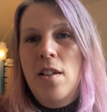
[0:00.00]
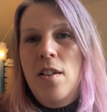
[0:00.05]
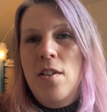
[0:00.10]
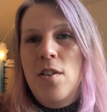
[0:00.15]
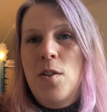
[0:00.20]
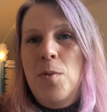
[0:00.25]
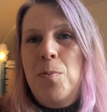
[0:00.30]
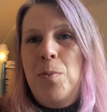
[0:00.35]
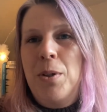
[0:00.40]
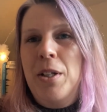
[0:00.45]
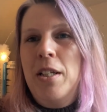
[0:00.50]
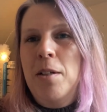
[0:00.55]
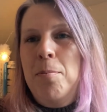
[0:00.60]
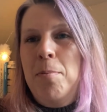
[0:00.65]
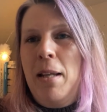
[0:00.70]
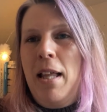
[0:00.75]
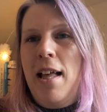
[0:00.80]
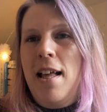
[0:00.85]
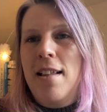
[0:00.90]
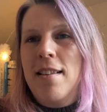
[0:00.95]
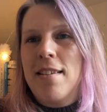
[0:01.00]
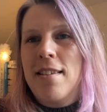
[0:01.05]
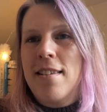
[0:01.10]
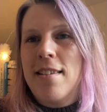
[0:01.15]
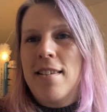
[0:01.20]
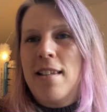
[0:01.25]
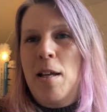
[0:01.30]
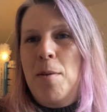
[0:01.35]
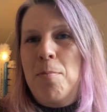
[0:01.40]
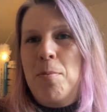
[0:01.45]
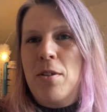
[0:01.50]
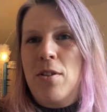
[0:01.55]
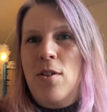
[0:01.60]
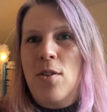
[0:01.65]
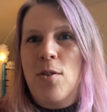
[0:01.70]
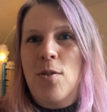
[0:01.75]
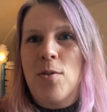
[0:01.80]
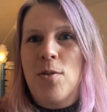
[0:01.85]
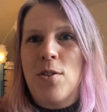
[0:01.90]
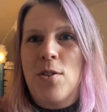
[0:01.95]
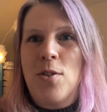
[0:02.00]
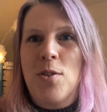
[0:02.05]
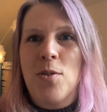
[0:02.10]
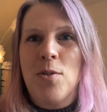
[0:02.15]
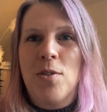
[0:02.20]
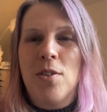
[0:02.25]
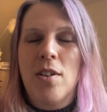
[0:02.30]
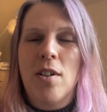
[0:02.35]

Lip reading: spring plans episode soon.